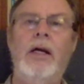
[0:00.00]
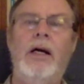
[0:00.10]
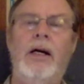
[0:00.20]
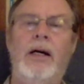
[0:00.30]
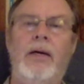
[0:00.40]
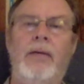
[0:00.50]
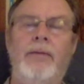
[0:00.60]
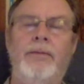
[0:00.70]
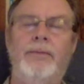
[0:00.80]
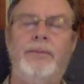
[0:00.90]

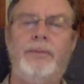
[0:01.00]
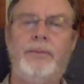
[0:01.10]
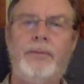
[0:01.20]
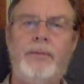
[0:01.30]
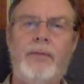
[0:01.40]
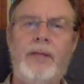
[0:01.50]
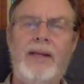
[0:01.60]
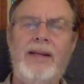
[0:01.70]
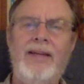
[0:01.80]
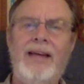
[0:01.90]

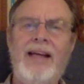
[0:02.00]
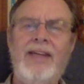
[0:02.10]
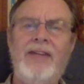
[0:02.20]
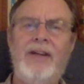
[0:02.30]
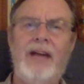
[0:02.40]
that is the